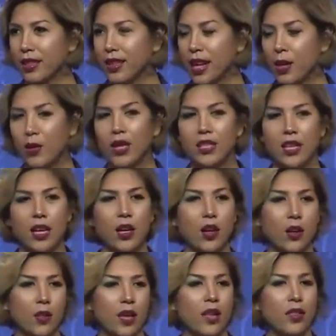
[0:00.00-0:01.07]
I want to tell
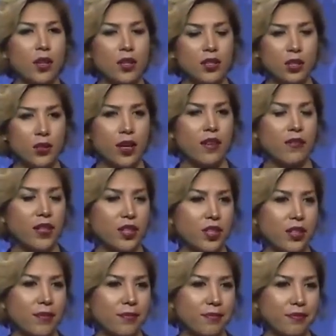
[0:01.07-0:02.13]
you that there is a great
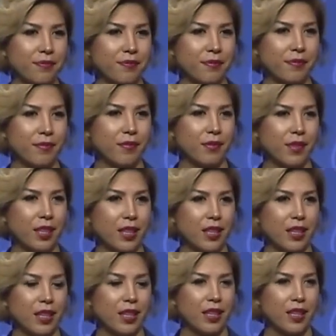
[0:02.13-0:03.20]
vision,
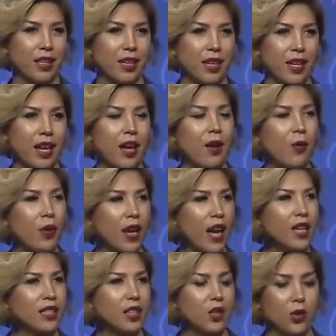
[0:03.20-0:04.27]
and I would
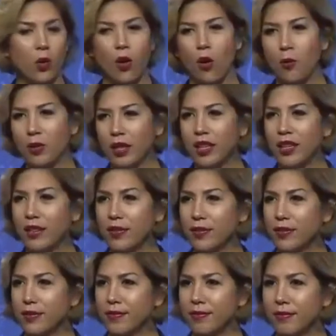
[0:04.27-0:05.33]
ask that you all believe,
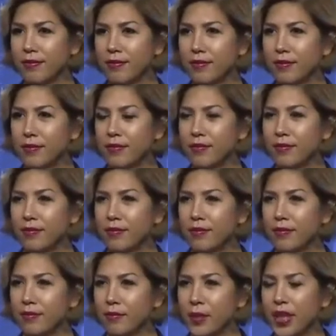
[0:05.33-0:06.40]

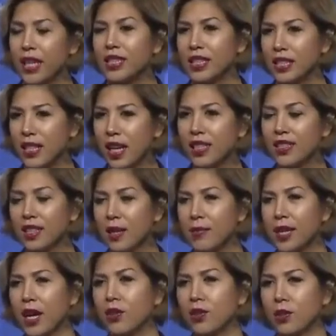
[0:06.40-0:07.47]
because it does come
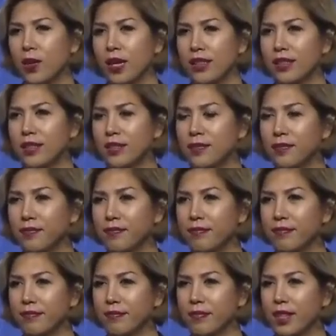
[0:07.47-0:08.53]
down to us.
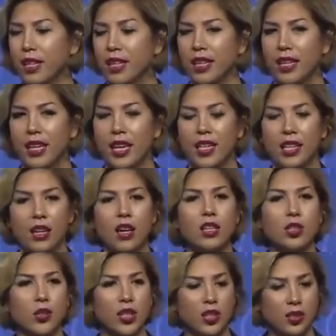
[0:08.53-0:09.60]
And in our
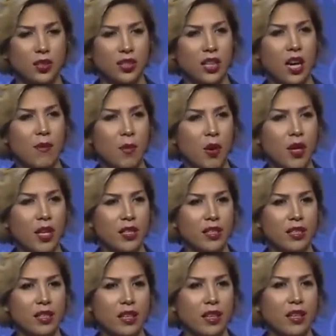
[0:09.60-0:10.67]
traditional
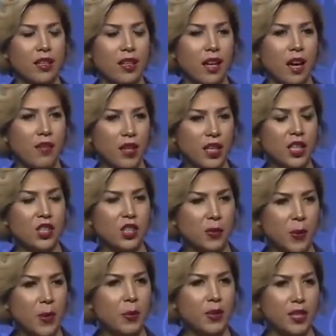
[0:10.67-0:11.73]
ceremonies of the Indigenous
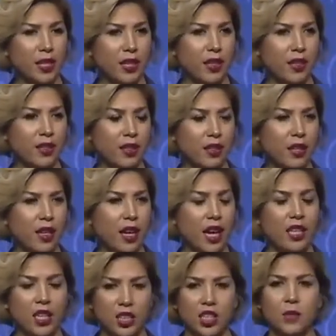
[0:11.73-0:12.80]
peoples here,
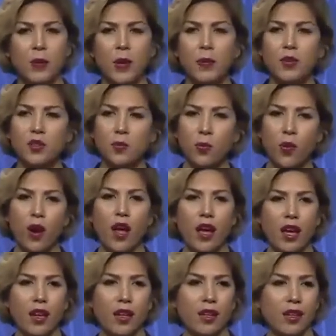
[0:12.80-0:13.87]
Indigenous peoples are
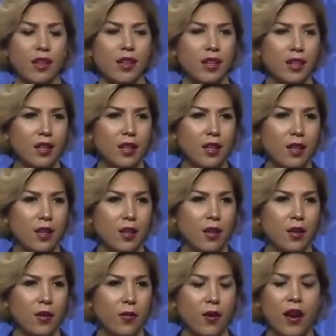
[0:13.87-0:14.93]
praying
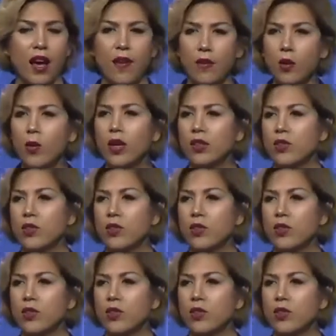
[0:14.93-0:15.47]
for everyone